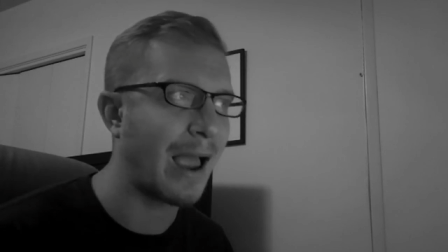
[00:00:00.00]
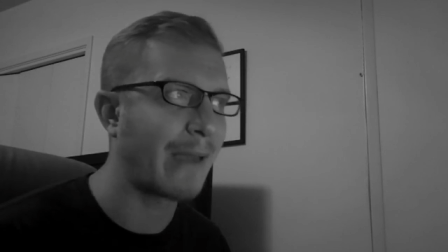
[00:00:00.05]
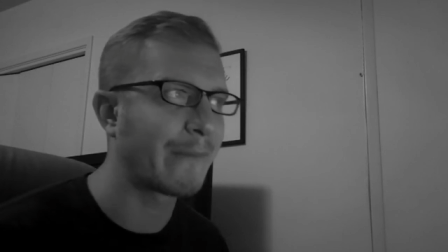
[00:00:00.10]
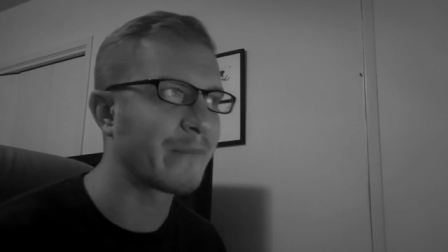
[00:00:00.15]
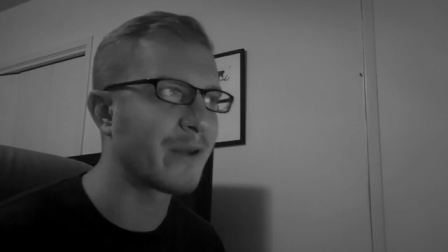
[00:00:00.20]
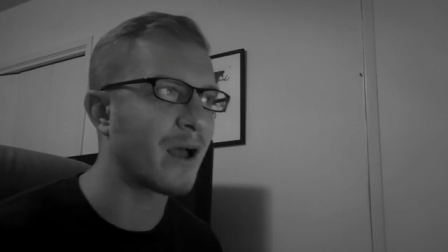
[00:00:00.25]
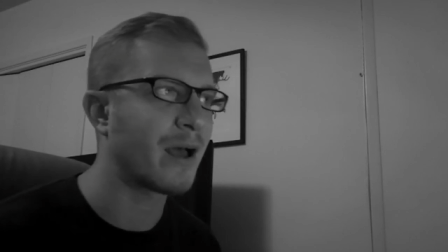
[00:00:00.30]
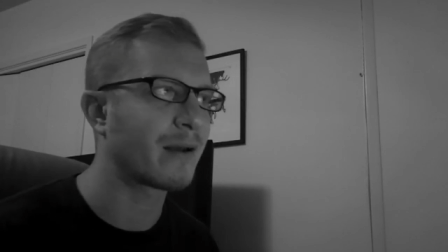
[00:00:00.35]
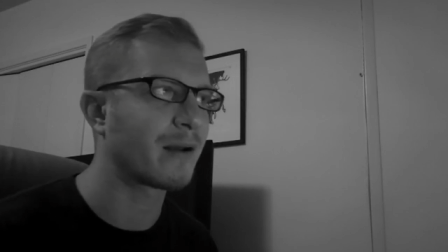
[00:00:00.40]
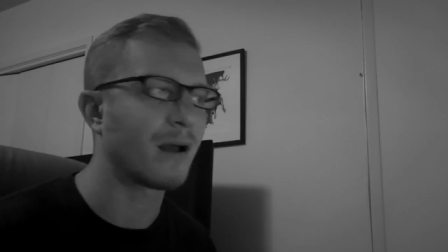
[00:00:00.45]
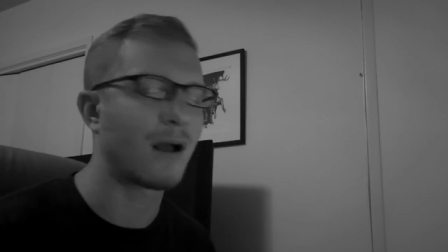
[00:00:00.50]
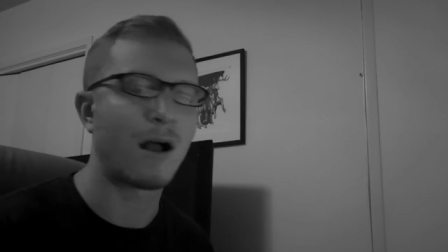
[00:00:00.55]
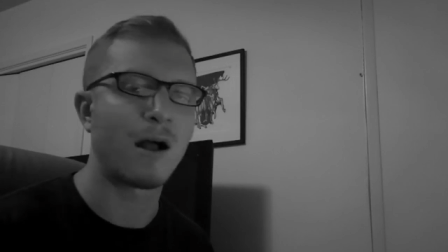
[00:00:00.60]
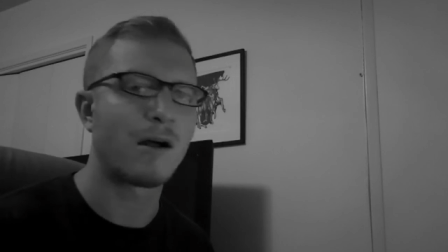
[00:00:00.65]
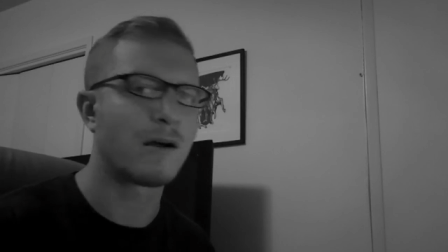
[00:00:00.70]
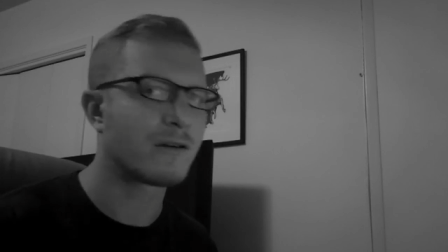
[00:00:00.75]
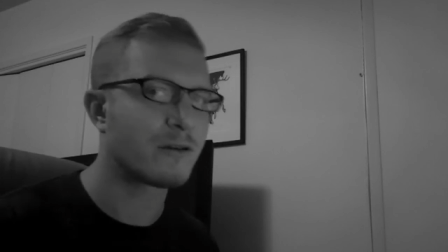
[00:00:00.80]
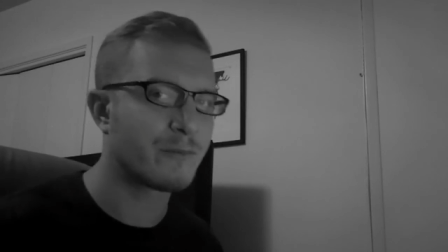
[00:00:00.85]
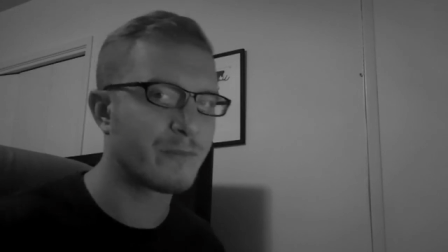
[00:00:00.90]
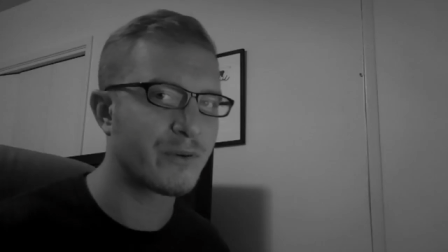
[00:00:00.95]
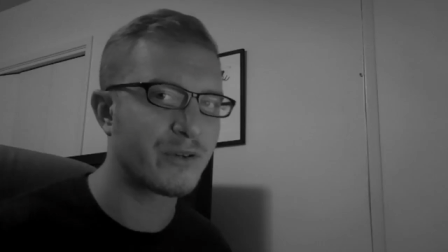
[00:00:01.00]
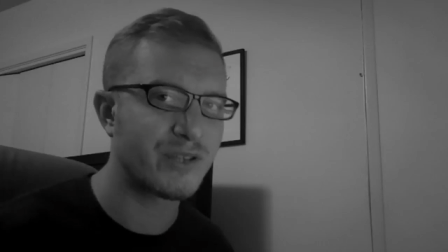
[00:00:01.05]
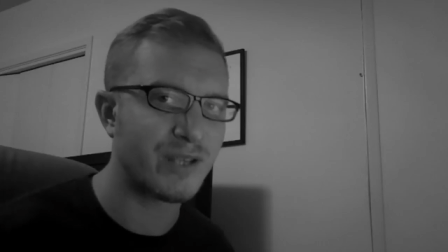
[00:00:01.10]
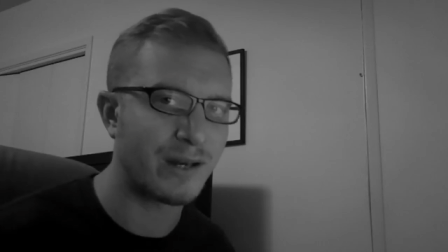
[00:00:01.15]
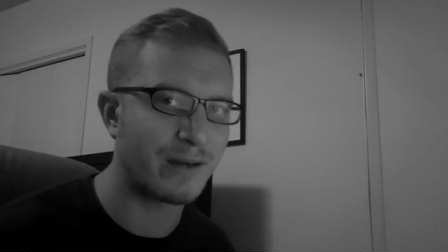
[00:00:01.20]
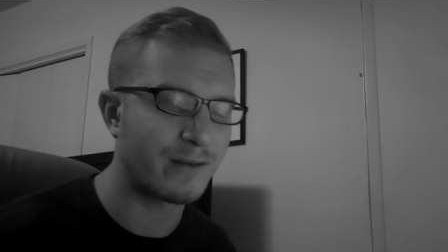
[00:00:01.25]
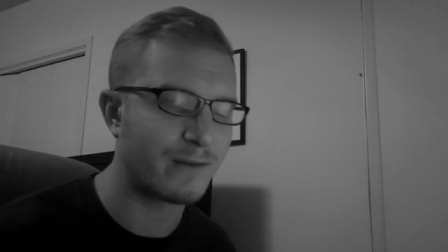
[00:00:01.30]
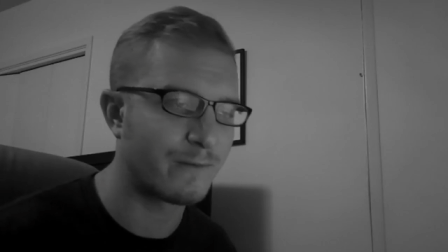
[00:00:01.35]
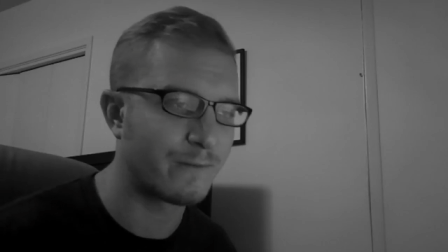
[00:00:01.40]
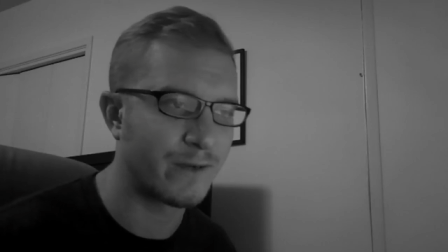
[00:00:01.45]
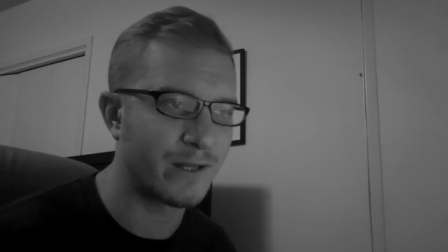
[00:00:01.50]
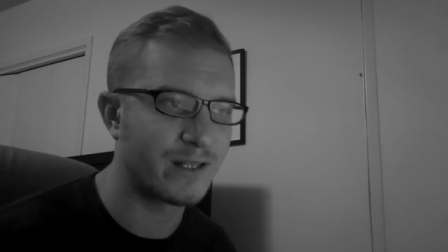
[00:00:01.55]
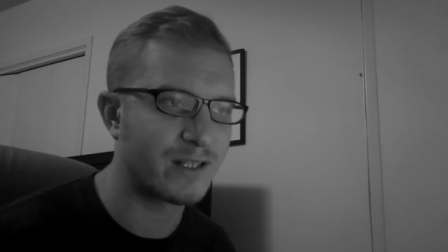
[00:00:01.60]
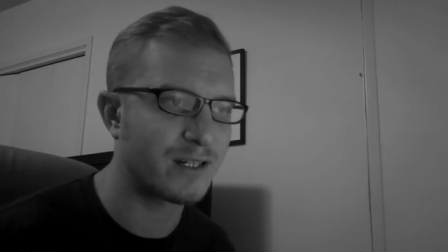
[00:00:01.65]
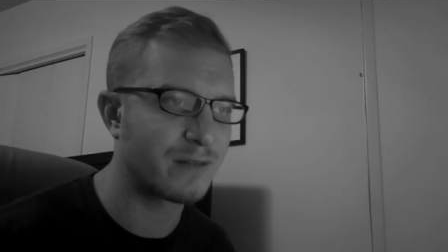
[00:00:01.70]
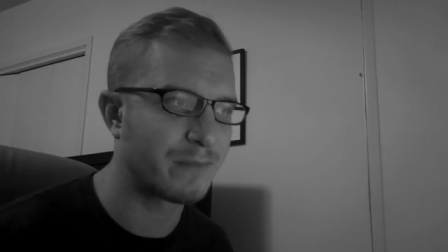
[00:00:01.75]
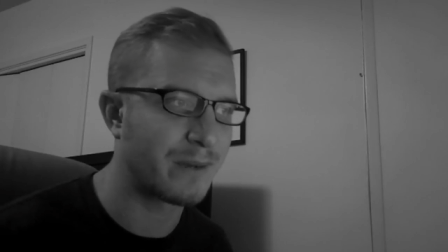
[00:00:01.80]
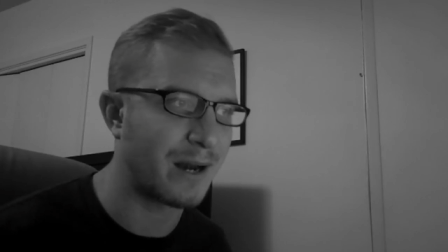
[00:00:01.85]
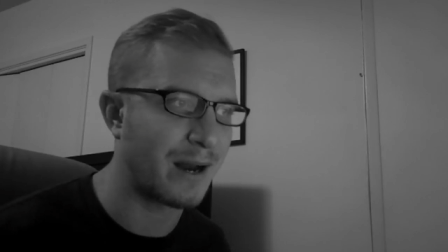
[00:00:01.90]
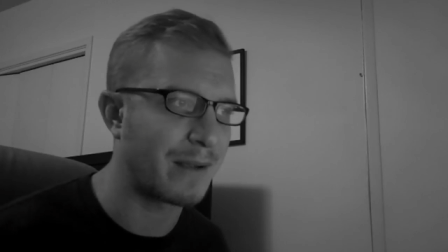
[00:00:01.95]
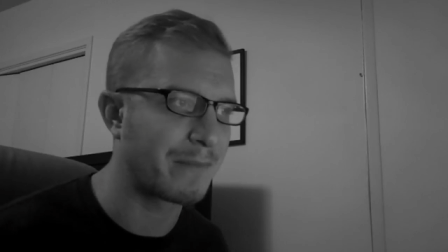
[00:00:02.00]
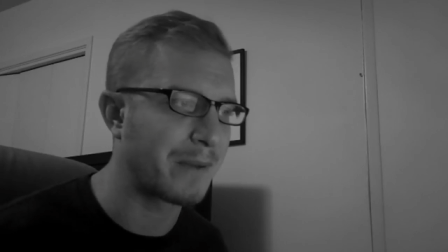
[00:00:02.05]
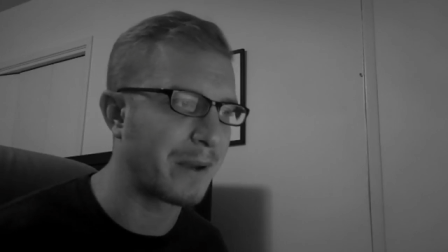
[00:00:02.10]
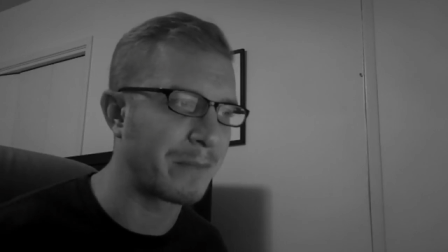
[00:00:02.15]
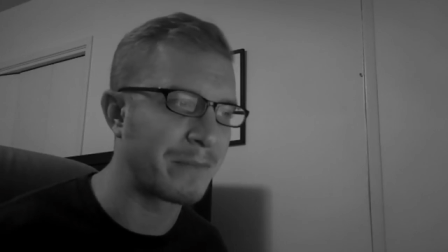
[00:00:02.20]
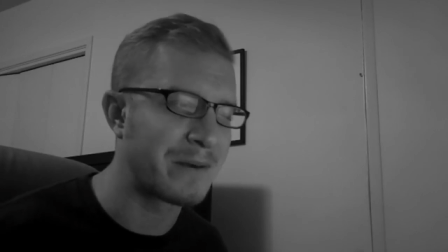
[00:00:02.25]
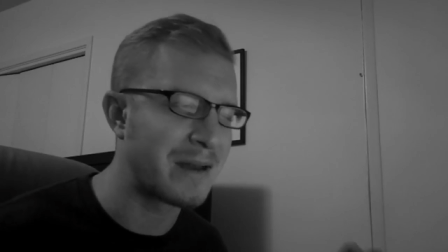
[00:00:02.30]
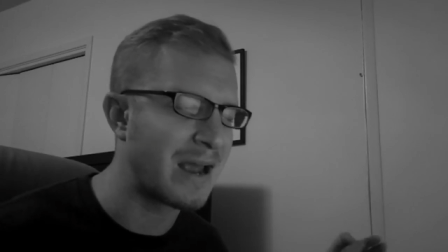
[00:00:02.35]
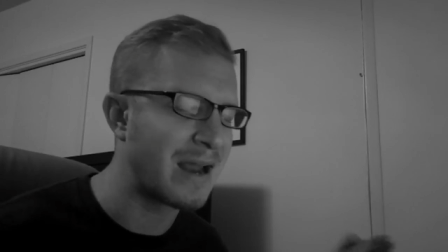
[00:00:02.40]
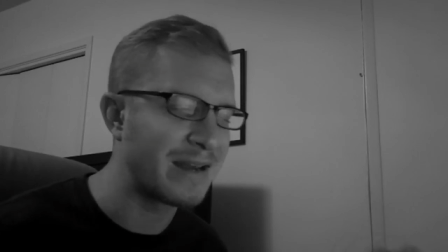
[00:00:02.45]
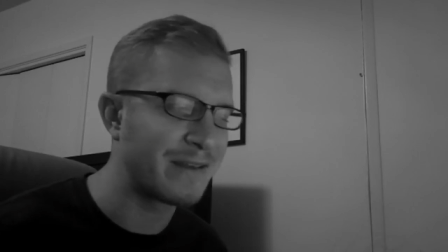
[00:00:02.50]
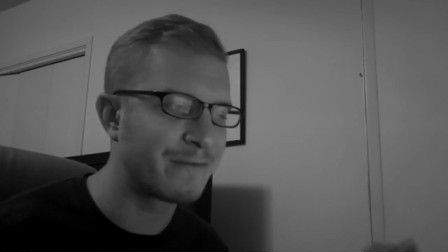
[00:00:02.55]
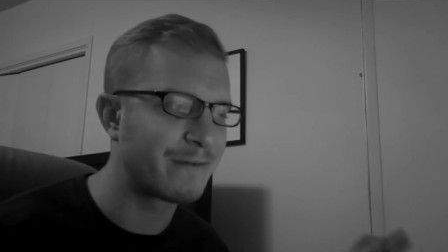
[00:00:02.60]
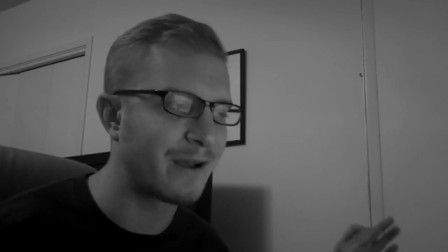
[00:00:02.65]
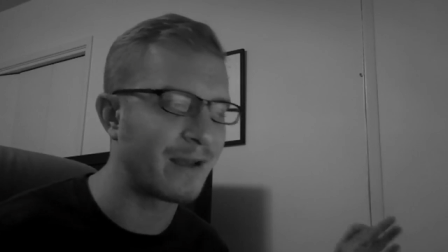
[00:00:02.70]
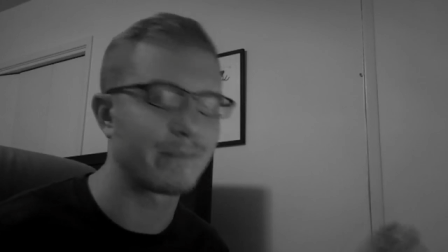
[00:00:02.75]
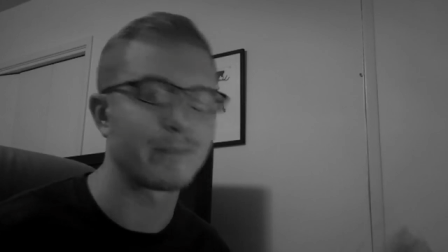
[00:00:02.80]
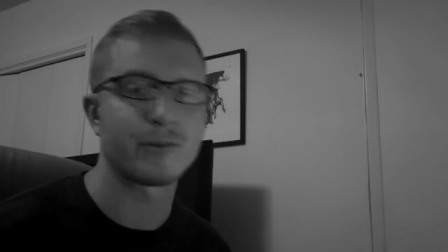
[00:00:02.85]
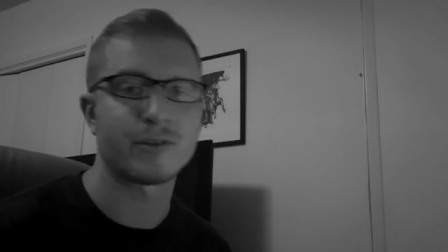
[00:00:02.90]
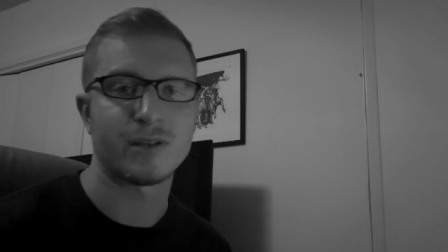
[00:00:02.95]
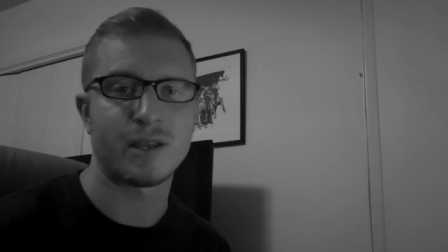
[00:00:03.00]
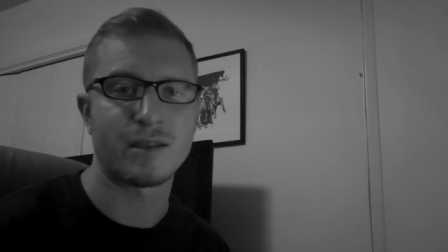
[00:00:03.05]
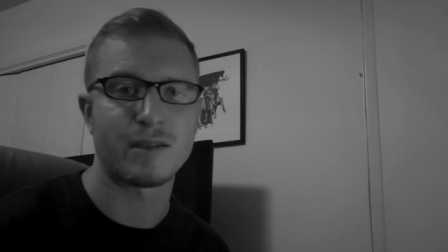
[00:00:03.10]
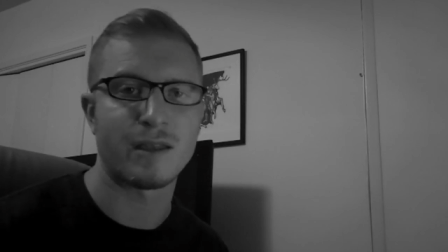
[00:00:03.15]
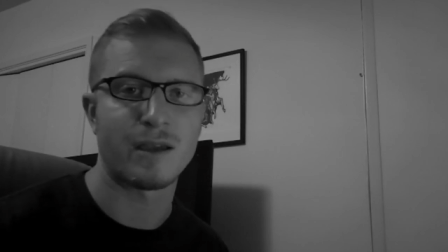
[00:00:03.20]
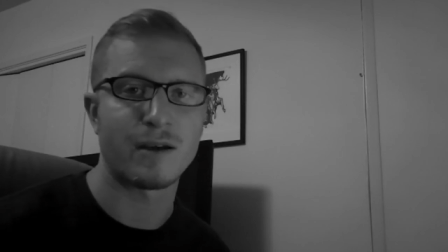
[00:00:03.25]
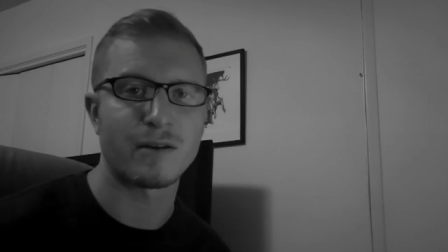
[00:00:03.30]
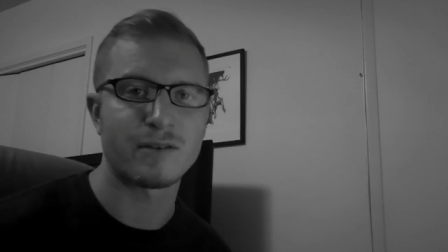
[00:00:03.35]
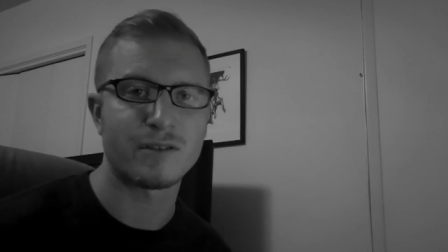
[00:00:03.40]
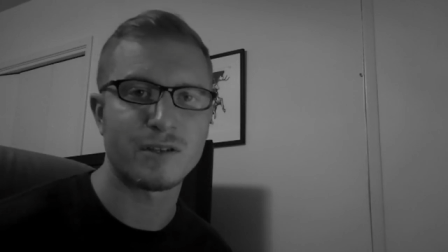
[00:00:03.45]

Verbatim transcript: I'm not 100% convinced, but I'm 95% there.